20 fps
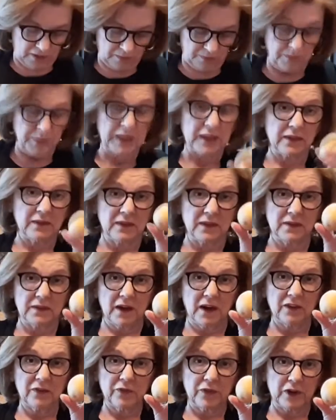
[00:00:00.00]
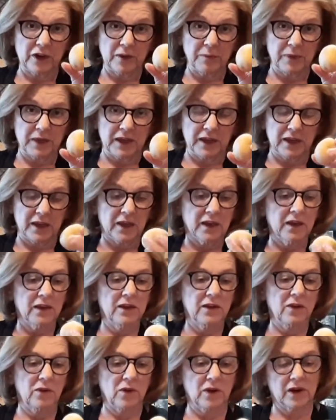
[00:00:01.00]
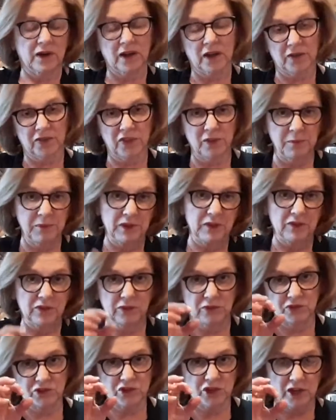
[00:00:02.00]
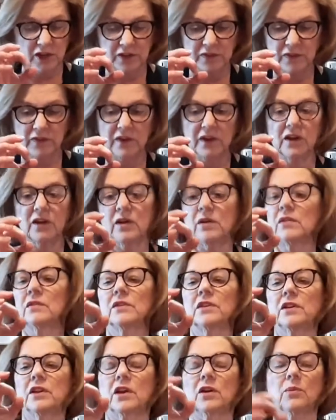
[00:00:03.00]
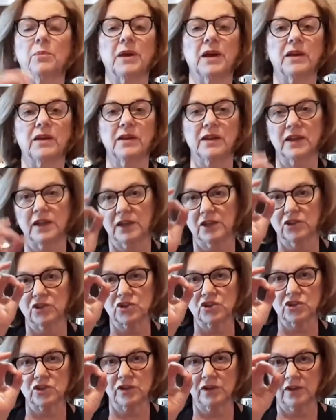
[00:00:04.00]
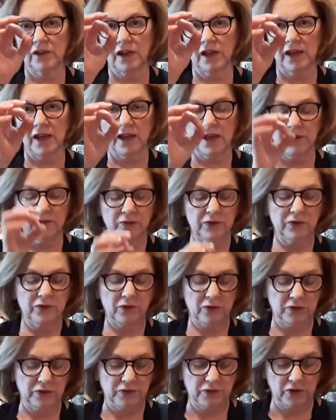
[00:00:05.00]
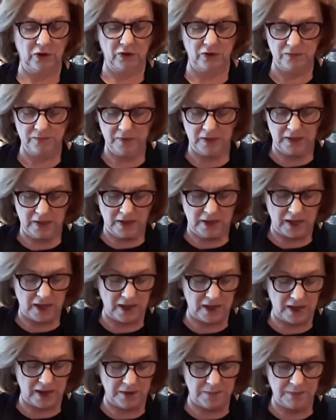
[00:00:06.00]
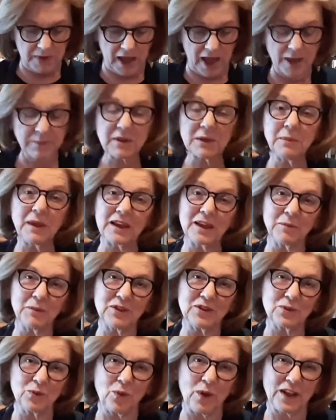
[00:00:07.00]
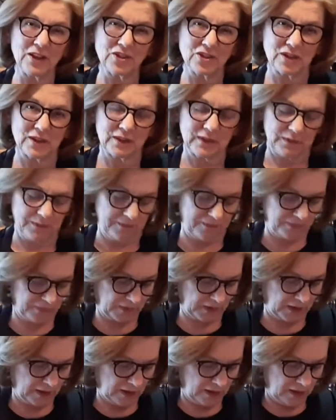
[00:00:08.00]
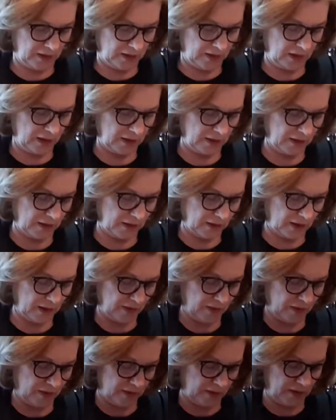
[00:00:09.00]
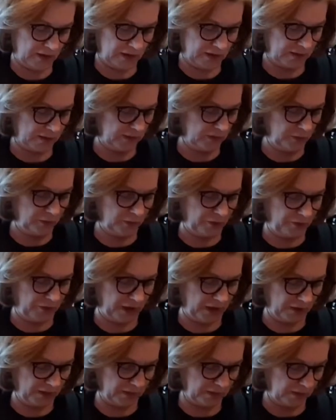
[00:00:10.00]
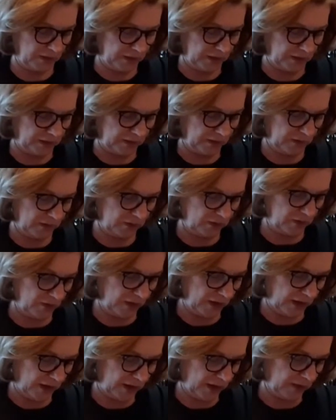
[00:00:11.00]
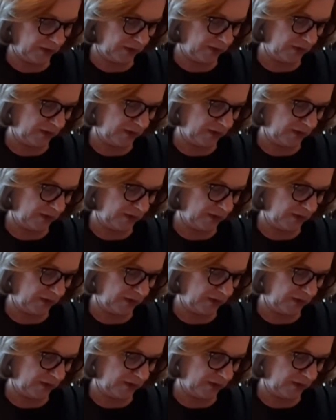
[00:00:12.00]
because these aren't very big, or cut them into chunks that are, you know, about 1.5 inches or so. I'm going to make them into wedges, and it's super fast and easy to do that.